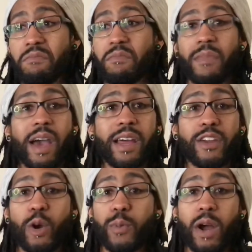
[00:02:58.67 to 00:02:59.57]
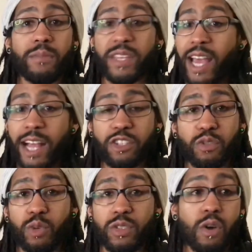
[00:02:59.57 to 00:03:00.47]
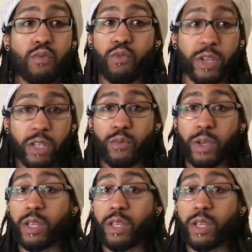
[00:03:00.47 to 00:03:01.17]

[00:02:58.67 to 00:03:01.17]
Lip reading: I had no problem. The action was really, really,